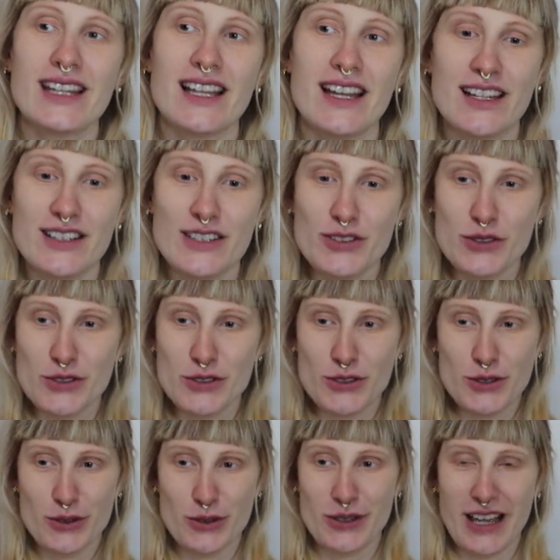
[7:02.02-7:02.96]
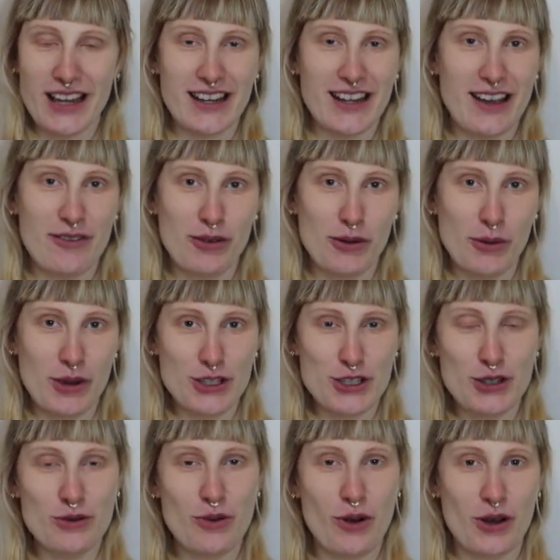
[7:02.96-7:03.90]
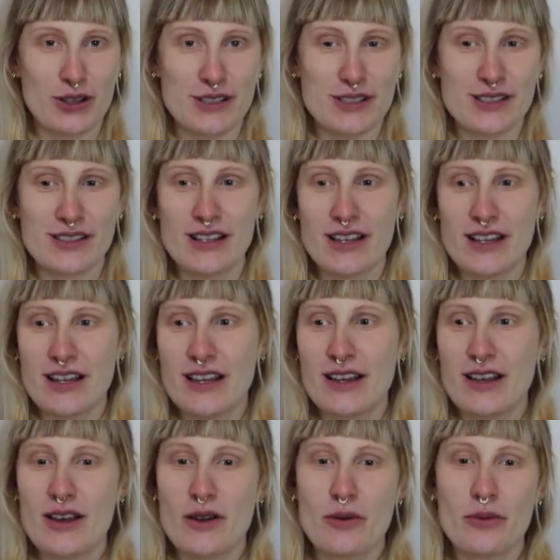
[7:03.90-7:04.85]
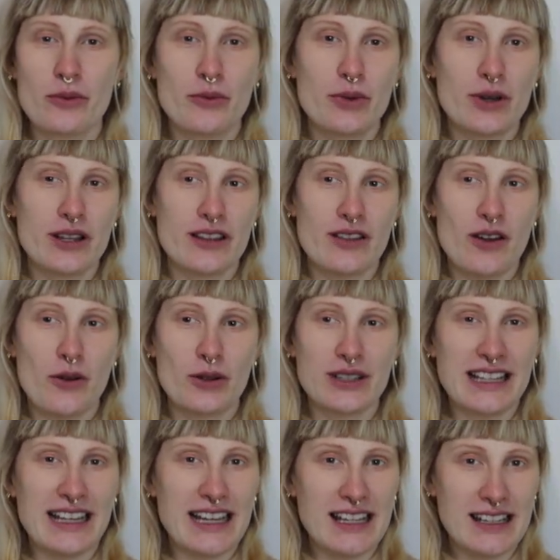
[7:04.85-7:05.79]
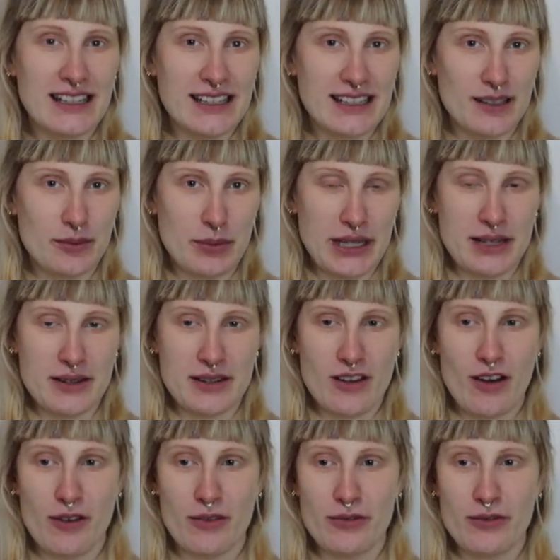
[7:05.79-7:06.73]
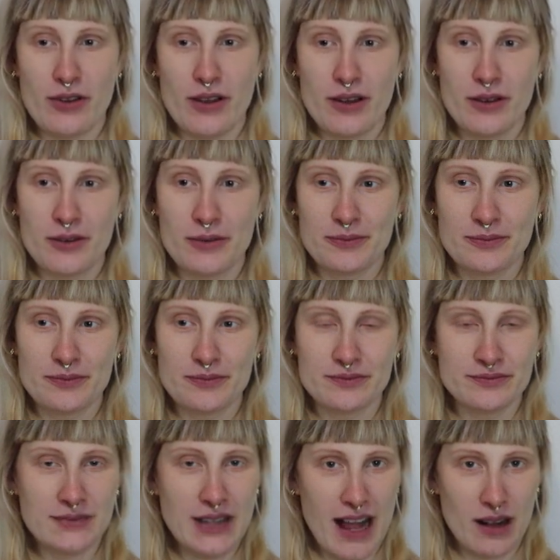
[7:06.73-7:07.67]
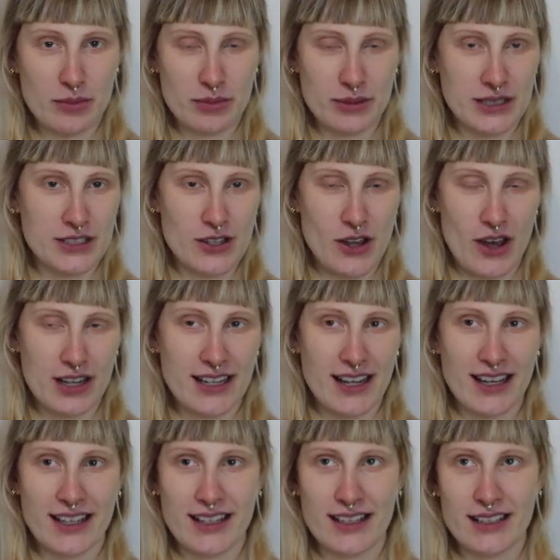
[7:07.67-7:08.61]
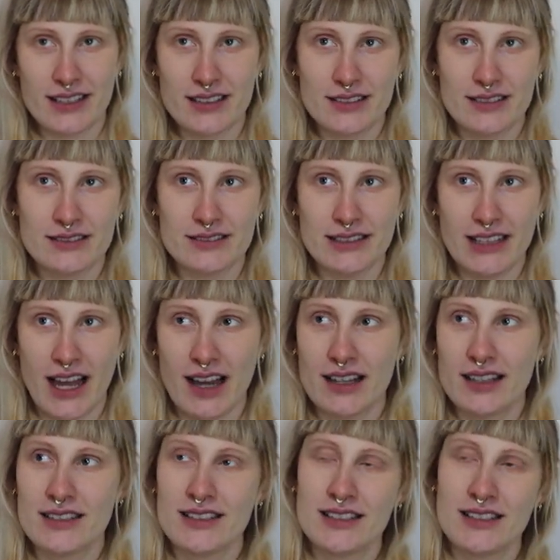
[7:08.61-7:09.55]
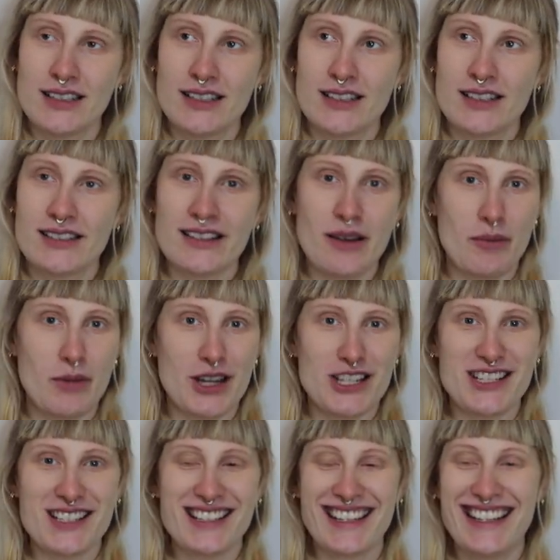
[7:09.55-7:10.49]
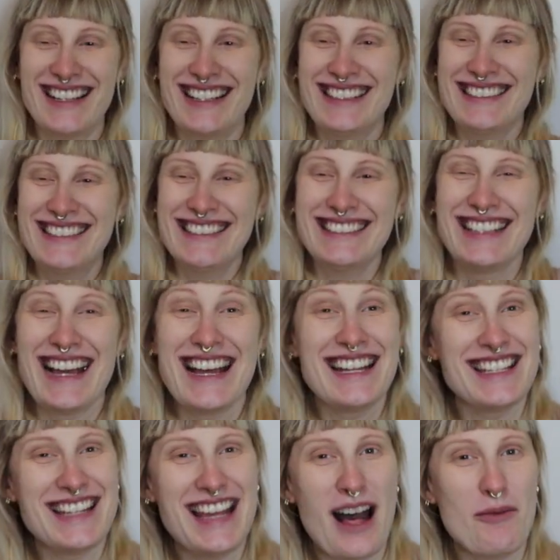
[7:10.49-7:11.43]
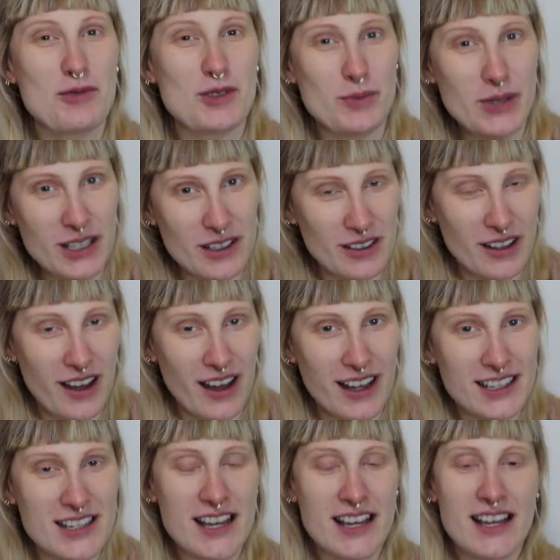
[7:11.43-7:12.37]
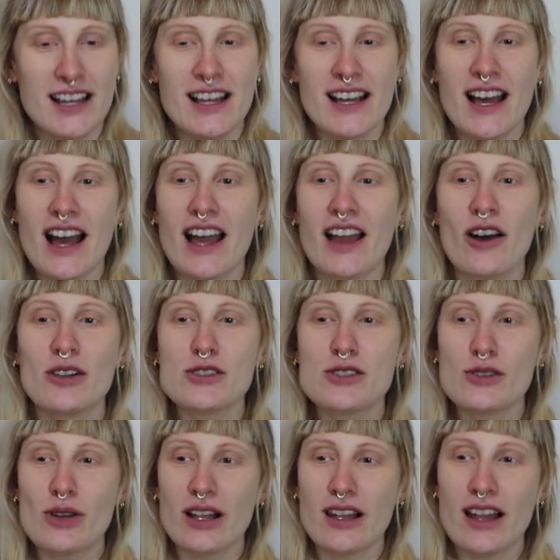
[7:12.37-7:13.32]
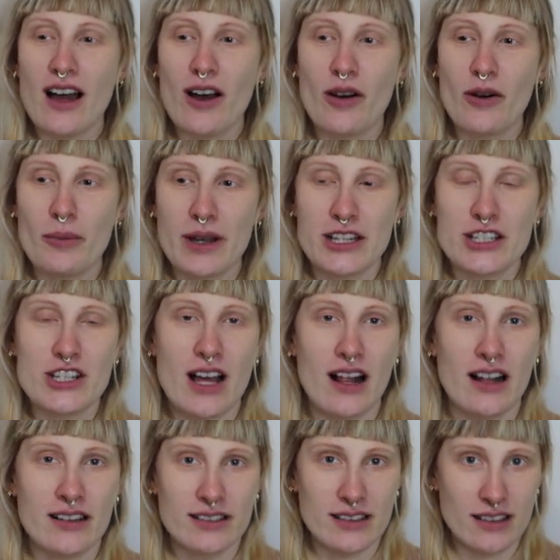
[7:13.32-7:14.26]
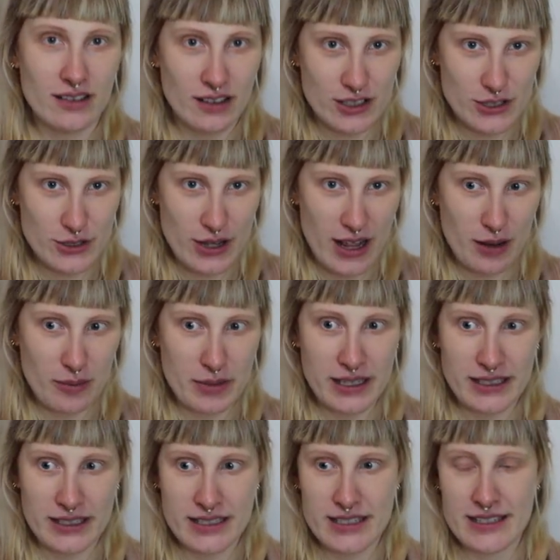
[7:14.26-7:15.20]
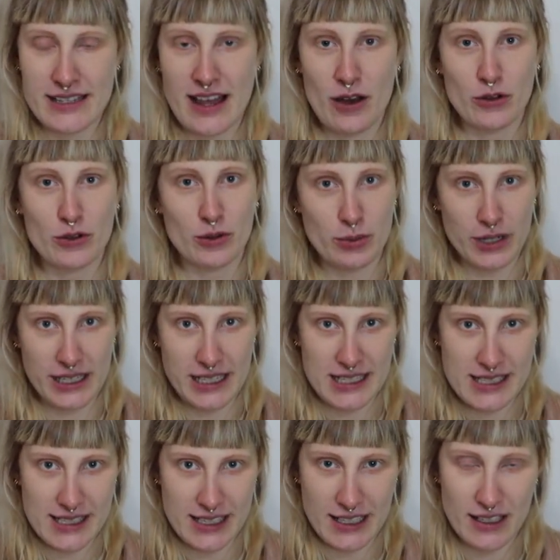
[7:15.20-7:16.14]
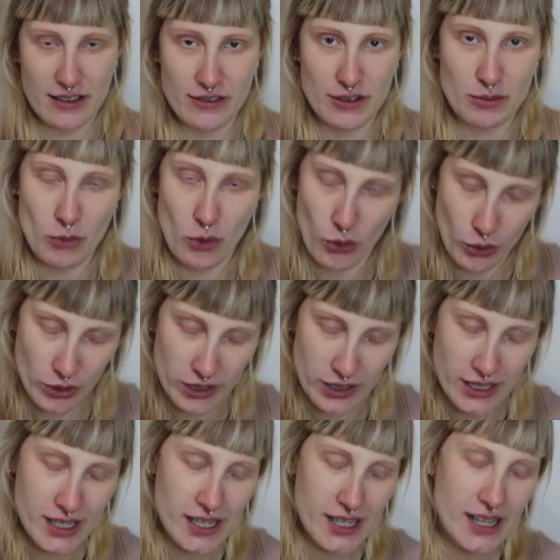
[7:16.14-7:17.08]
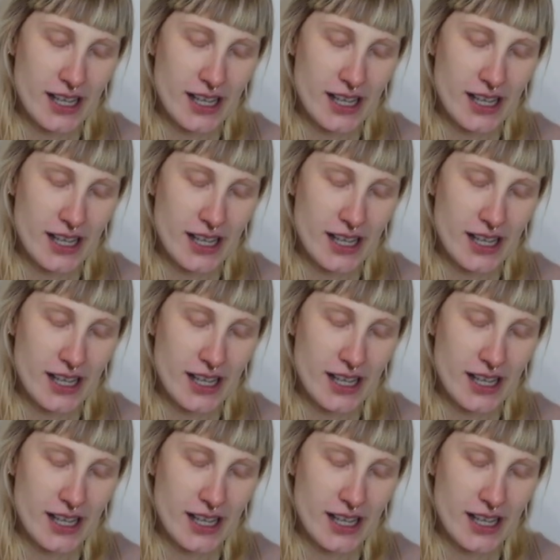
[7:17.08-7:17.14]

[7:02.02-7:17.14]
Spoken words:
and to get everywhere she wants with only a little bit of help and not like, that much. And she helps me a lot. I also allow my child a lot to help, and now during pregnancy even more.